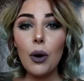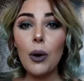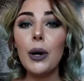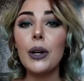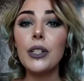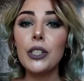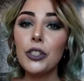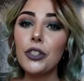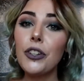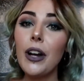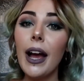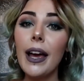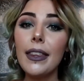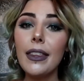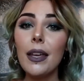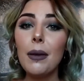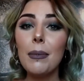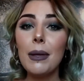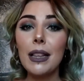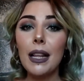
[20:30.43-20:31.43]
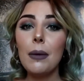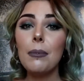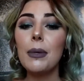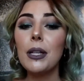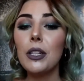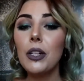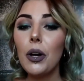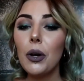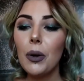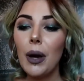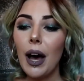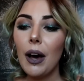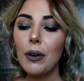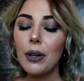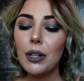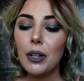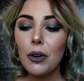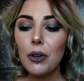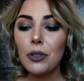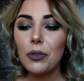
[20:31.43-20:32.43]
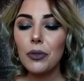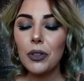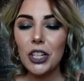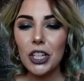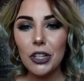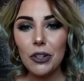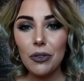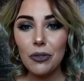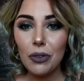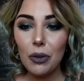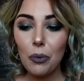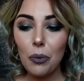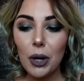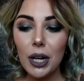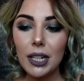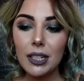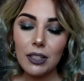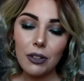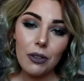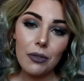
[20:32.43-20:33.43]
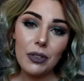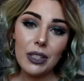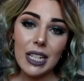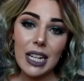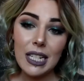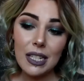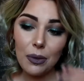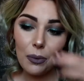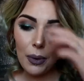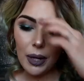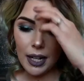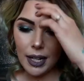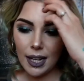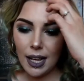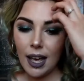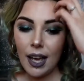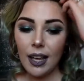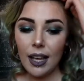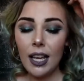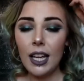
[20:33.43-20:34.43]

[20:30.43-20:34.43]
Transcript: go out and try them and let me know how it goes for you, if it works or if it doesn't work.